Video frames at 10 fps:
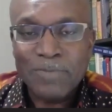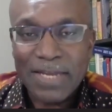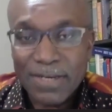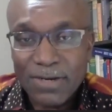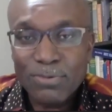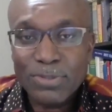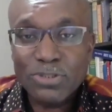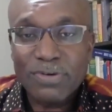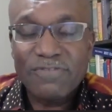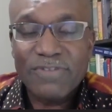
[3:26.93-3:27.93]
And I know what
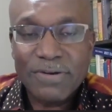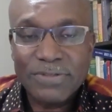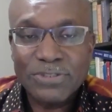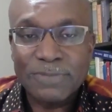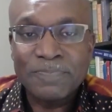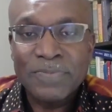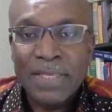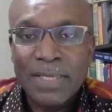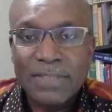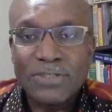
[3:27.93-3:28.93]
you're referring to.
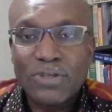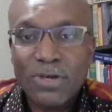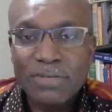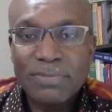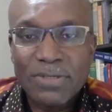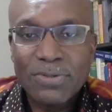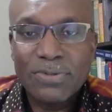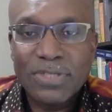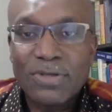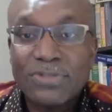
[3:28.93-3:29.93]
Is a document
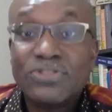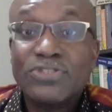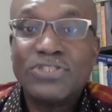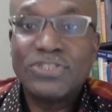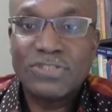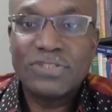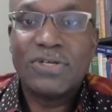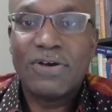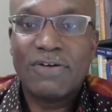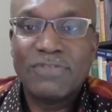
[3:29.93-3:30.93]
called the Constitution
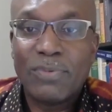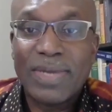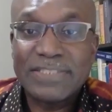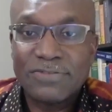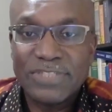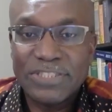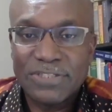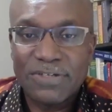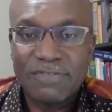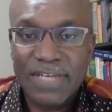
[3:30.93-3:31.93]
of the Western
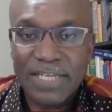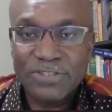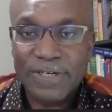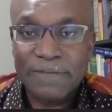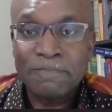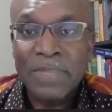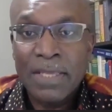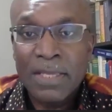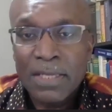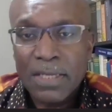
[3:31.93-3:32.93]
Region of Nigeria.
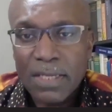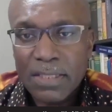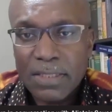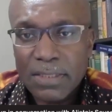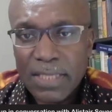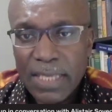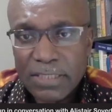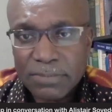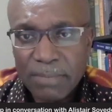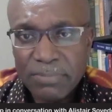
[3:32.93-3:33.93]

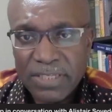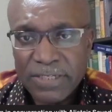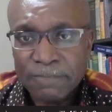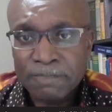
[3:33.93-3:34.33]
Here's my meaning.